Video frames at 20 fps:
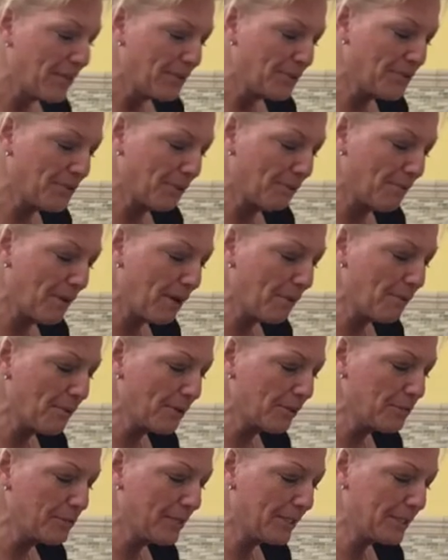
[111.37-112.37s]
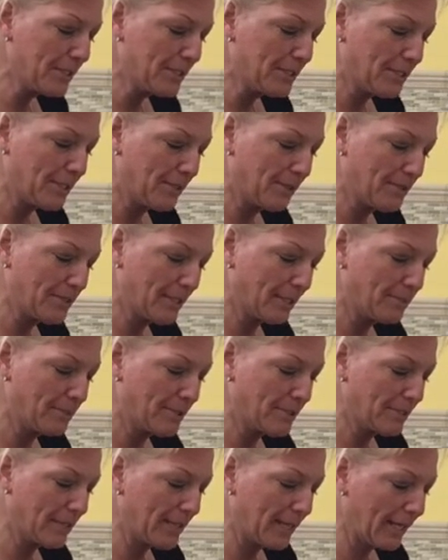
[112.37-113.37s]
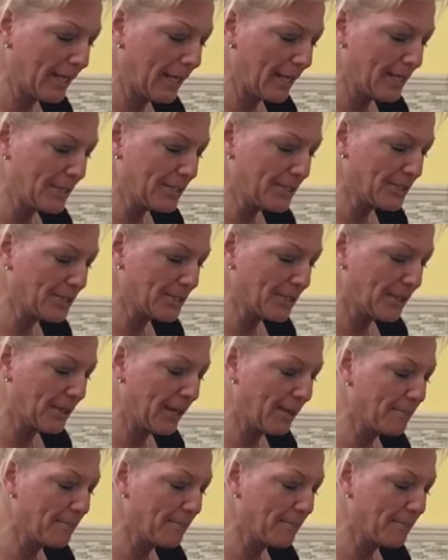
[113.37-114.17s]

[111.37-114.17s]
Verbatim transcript: So what we're going to do is I'm just gonna kind of stir it.